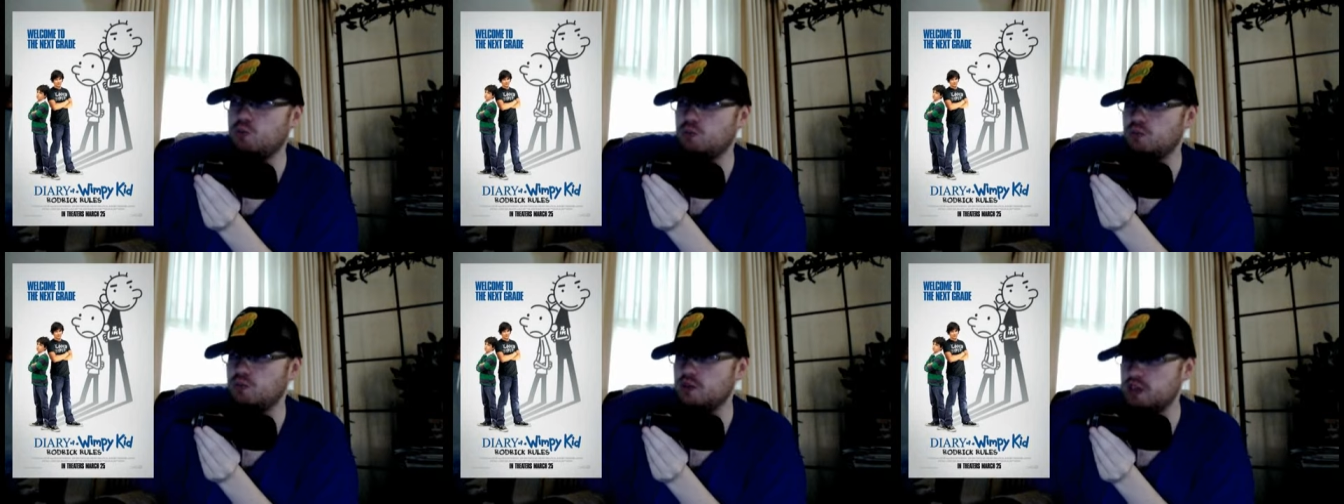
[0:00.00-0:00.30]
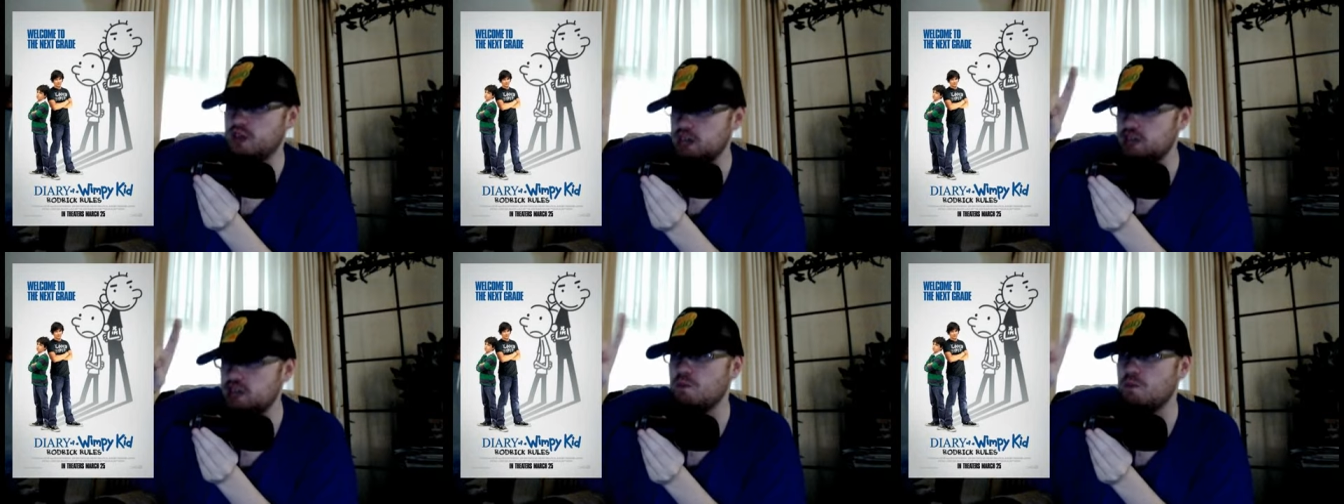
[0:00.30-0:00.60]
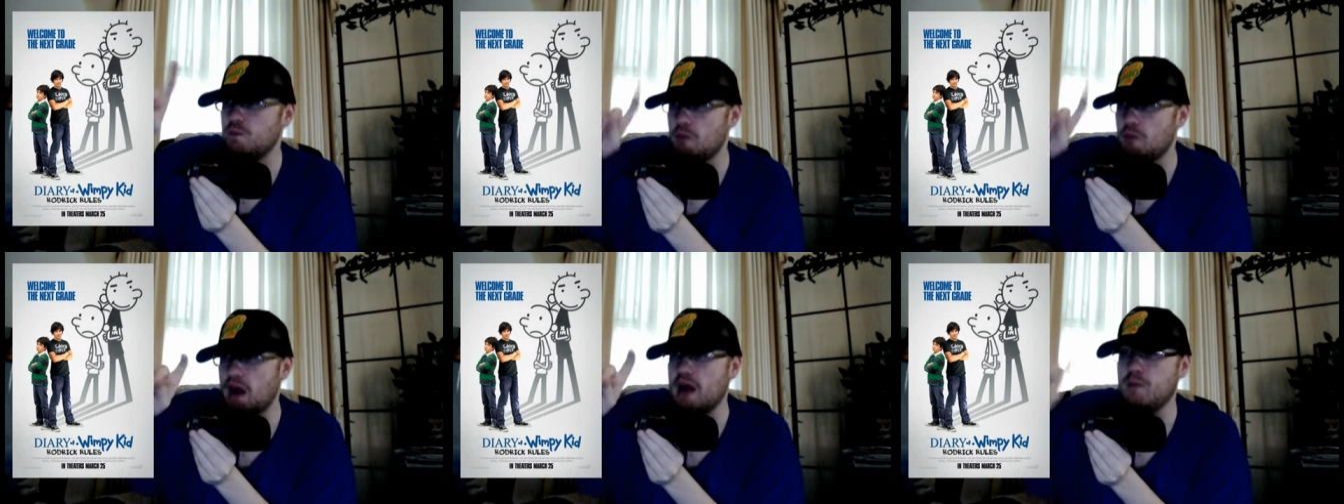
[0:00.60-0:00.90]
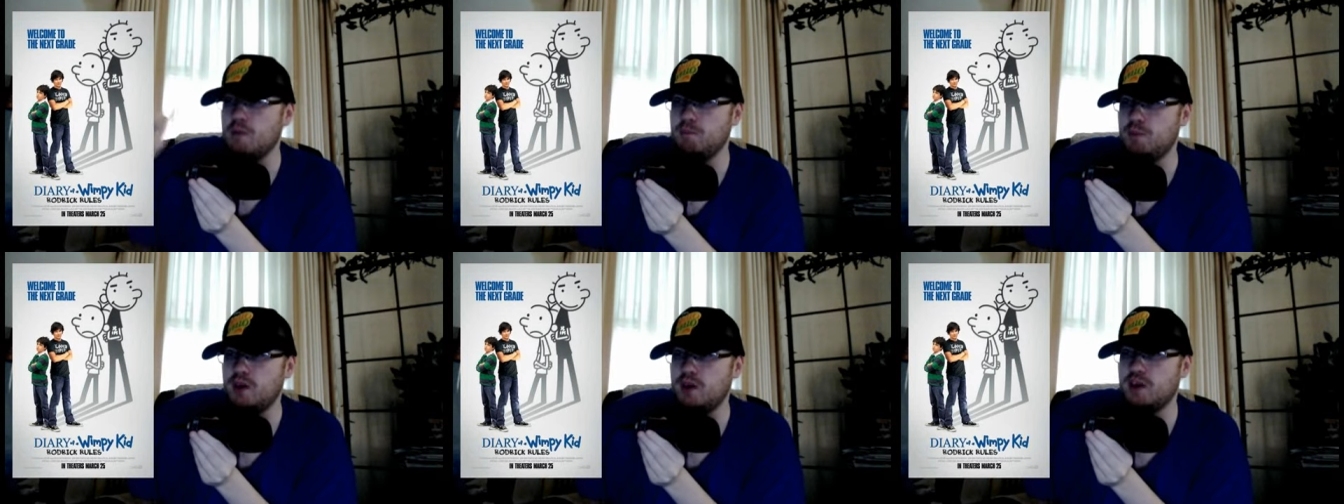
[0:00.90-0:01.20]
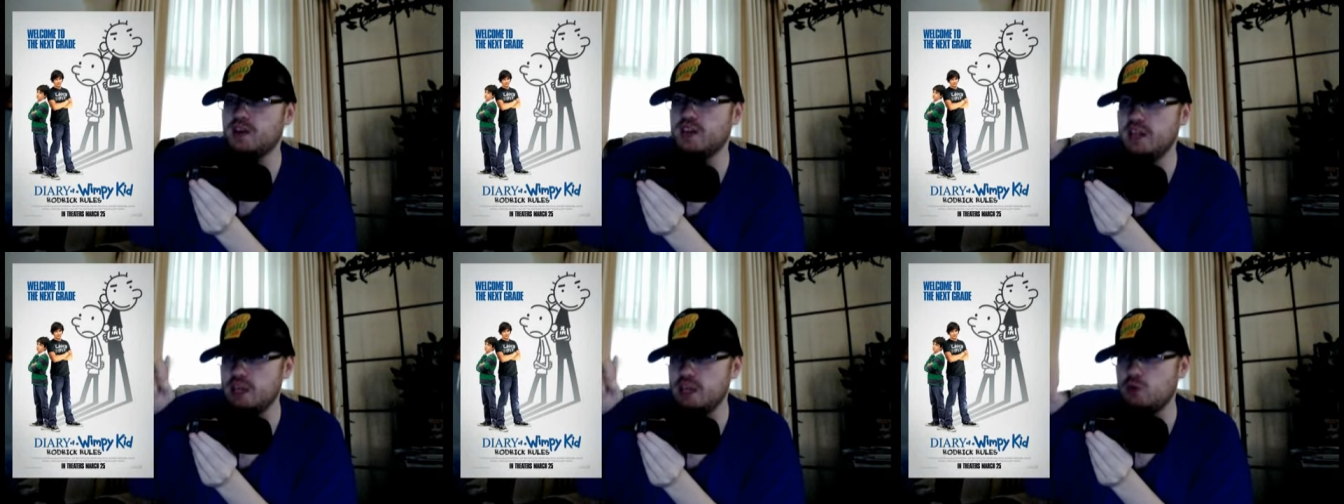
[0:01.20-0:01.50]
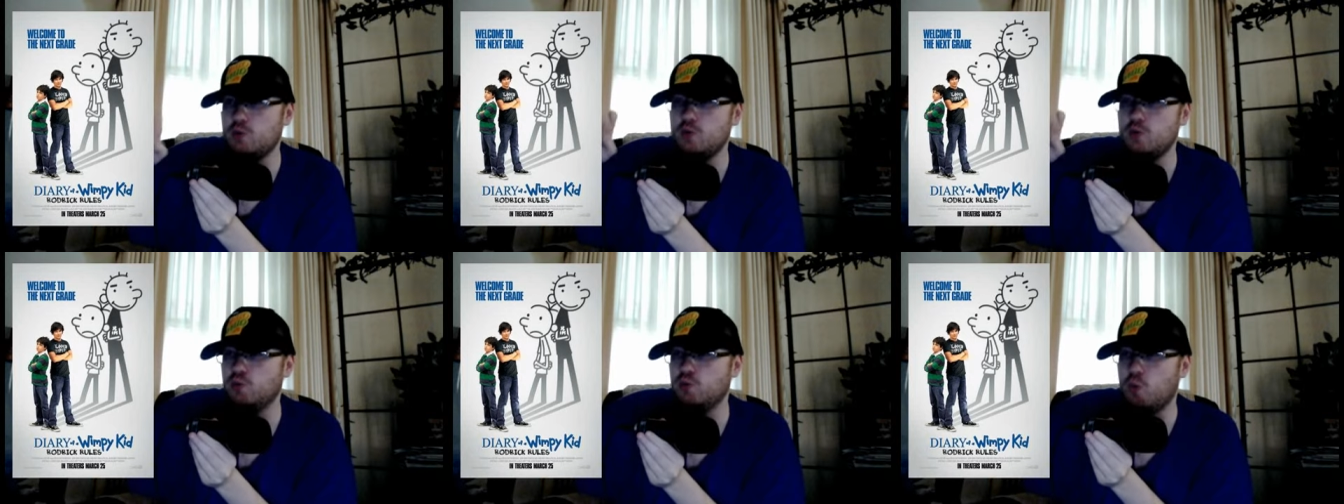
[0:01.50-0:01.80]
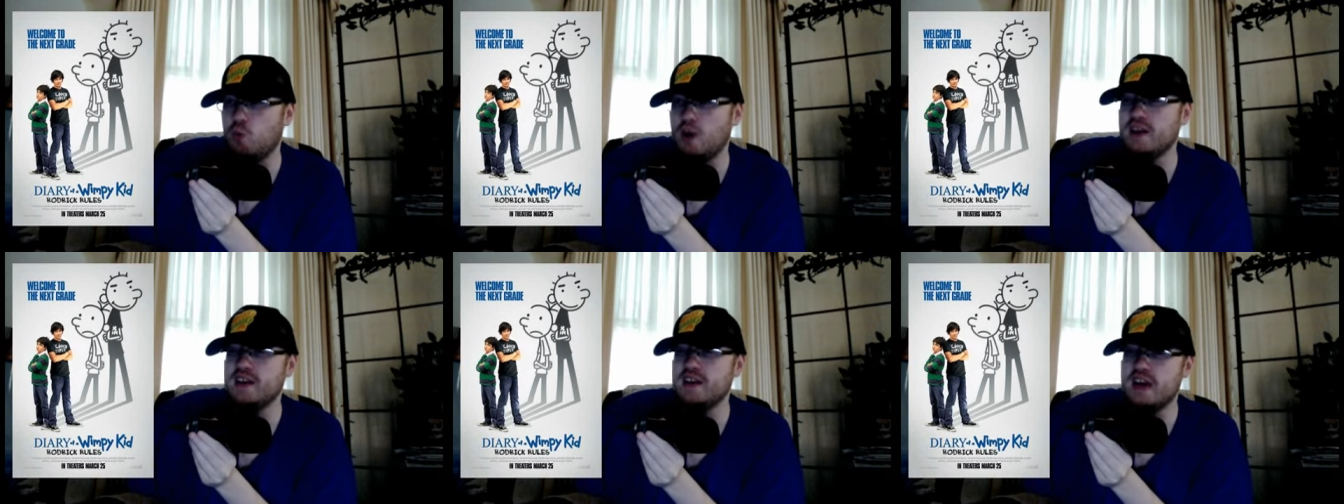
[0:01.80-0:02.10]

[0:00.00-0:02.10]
each mom buck equals one